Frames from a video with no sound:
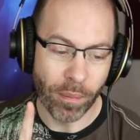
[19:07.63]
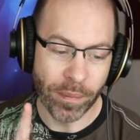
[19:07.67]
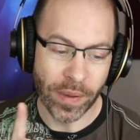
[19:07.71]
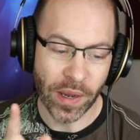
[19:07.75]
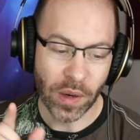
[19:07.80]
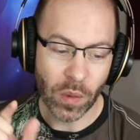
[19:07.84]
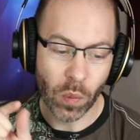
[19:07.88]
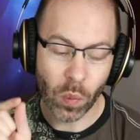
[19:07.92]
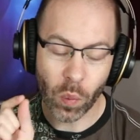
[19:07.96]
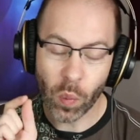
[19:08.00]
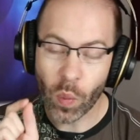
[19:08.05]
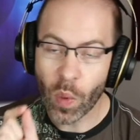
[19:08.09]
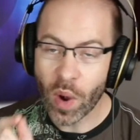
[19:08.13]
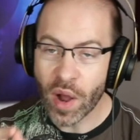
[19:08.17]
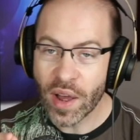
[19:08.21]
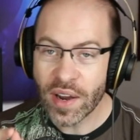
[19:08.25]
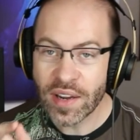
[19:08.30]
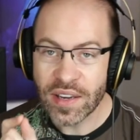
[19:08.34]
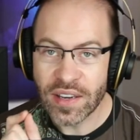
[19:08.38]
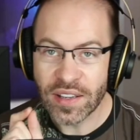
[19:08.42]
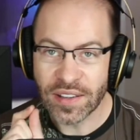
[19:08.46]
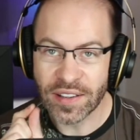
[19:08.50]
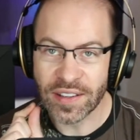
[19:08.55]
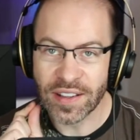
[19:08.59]
pick
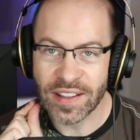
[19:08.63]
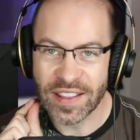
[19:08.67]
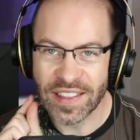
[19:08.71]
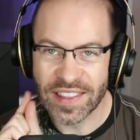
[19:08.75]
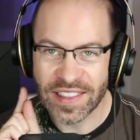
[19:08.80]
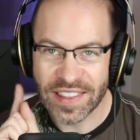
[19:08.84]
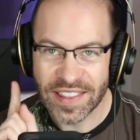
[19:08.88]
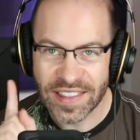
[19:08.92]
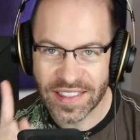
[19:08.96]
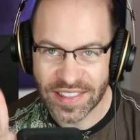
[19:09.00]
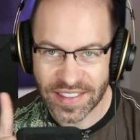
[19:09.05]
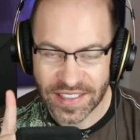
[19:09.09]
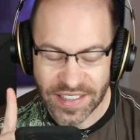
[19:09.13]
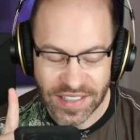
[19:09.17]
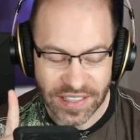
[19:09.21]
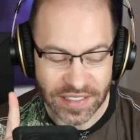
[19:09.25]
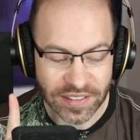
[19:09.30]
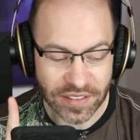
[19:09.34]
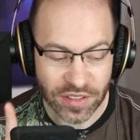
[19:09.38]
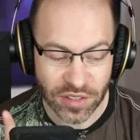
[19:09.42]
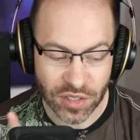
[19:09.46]
one thing